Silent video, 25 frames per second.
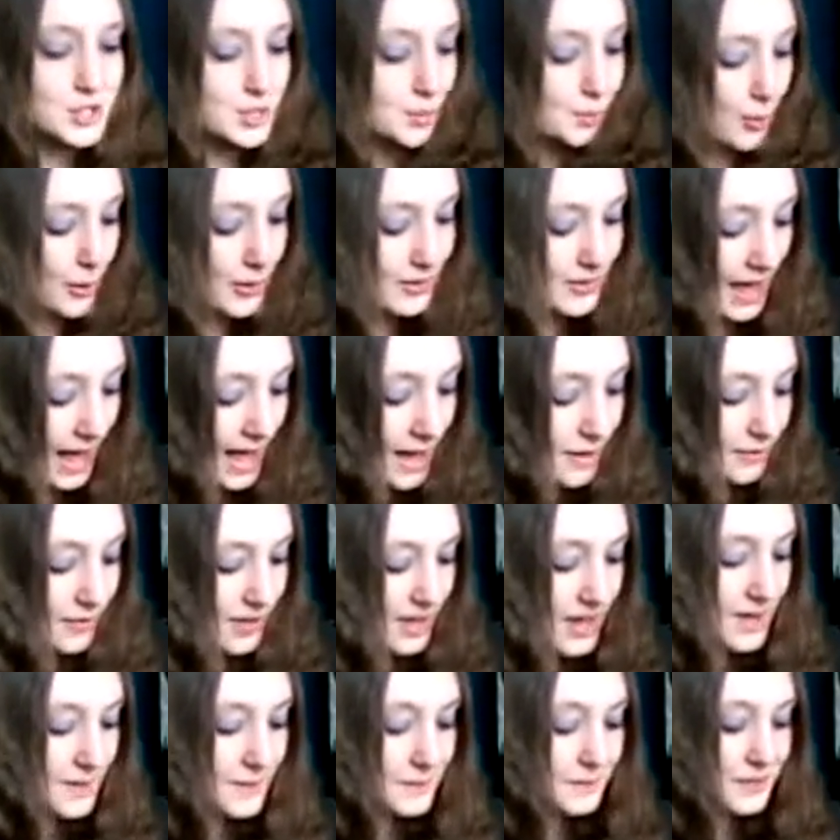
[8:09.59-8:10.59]
Just to point that
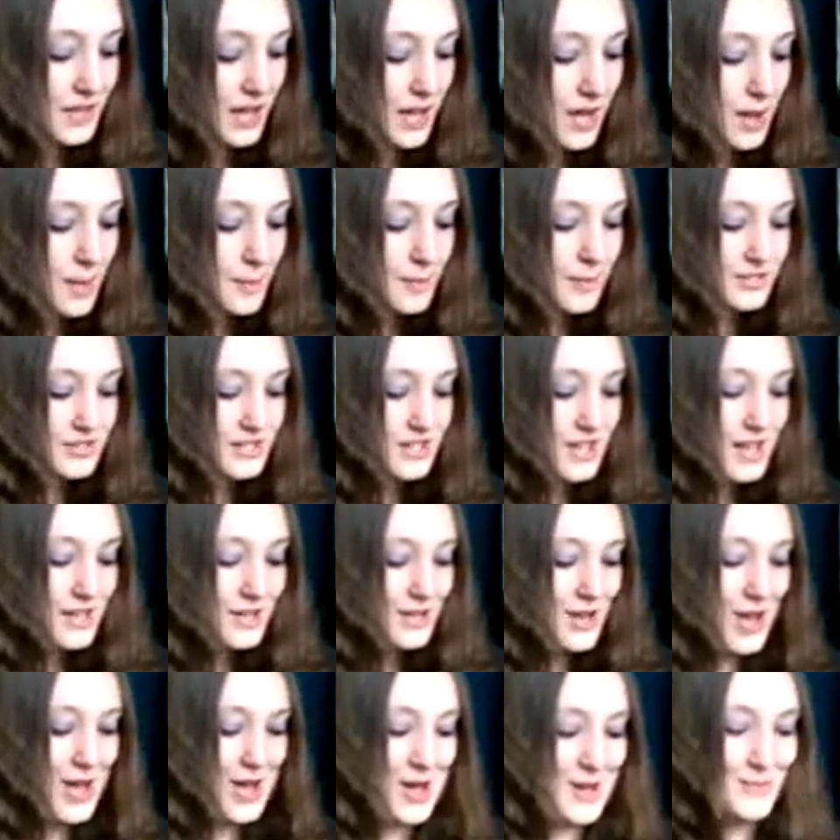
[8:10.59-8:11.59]
out there. So
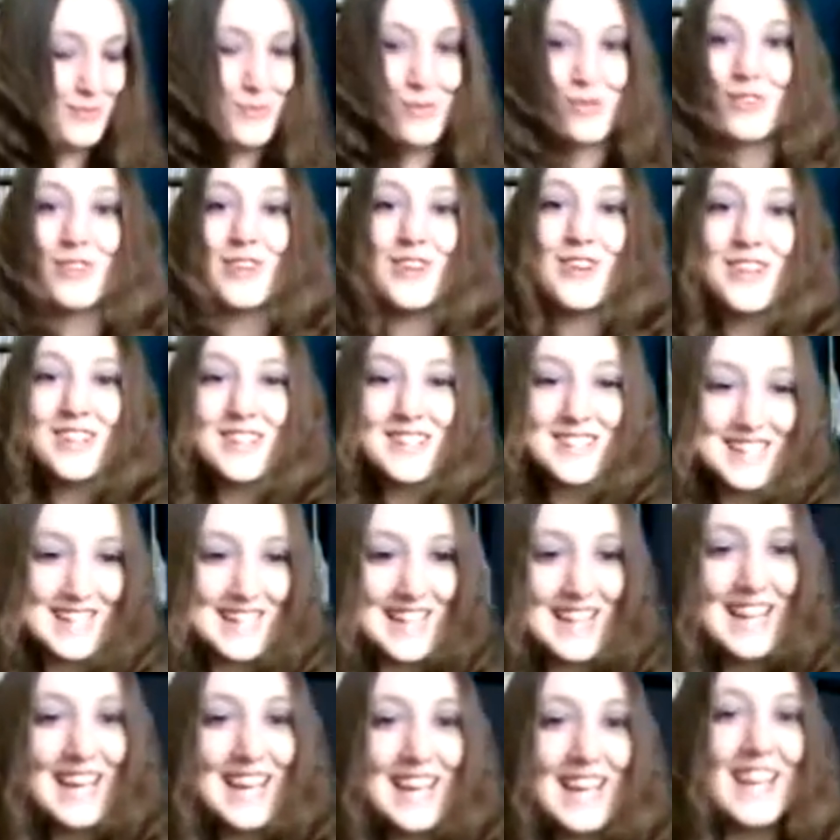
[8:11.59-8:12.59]
then,
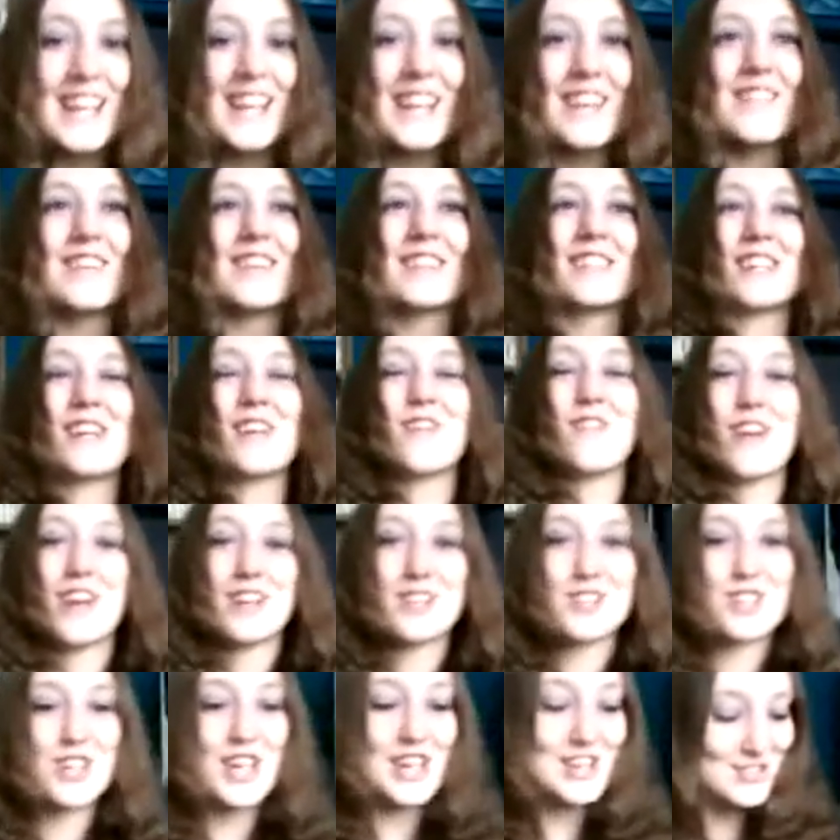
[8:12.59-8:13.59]
Brodus Clay was in
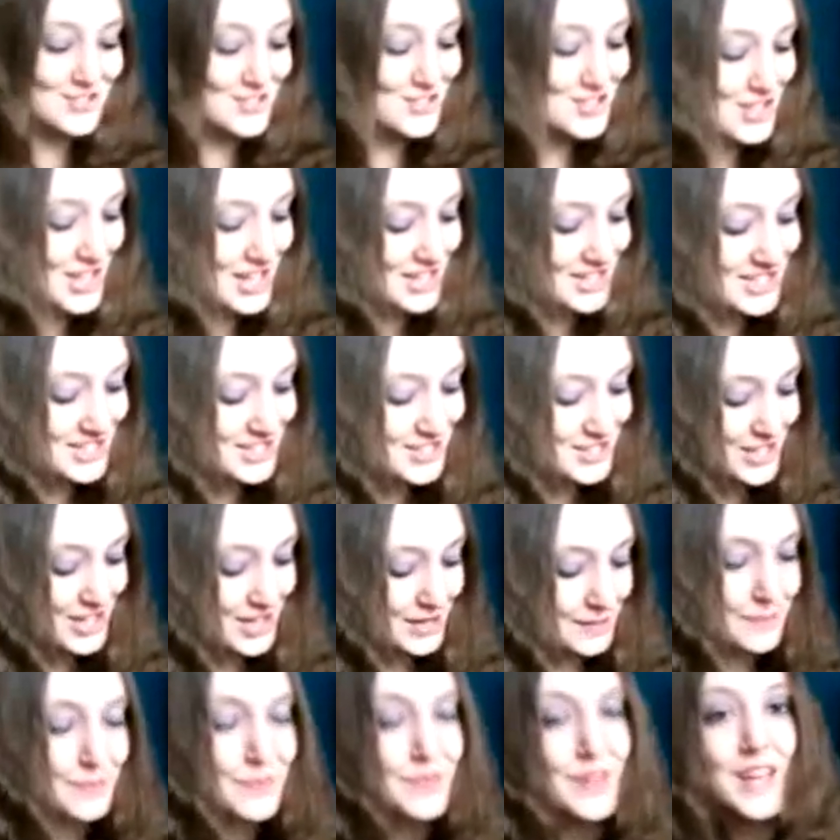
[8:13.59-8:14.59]
a match against
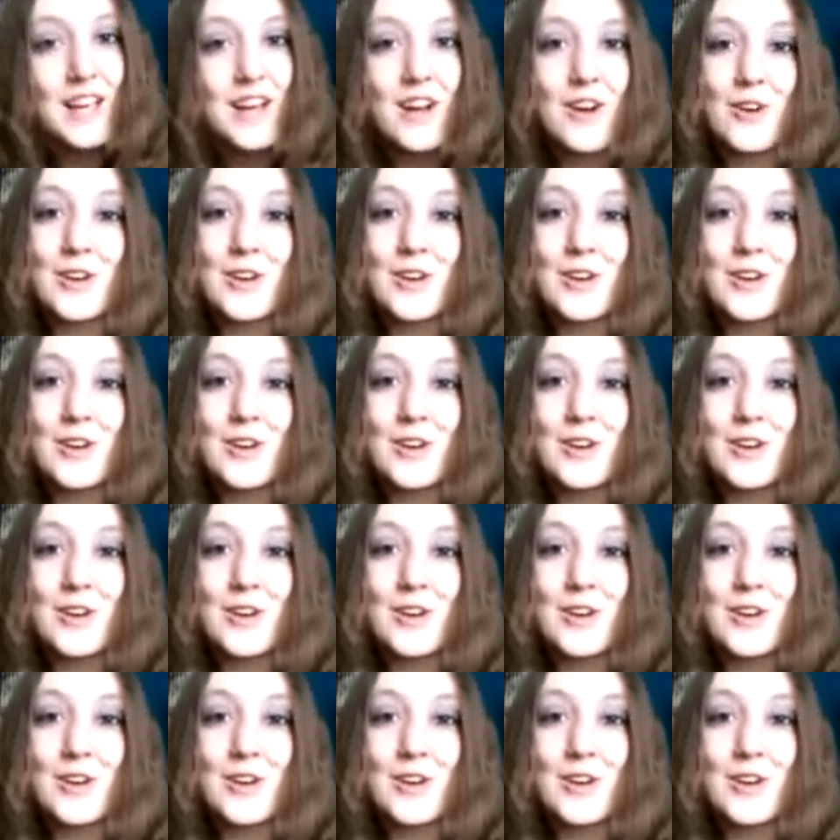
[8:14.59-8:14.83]
JTG.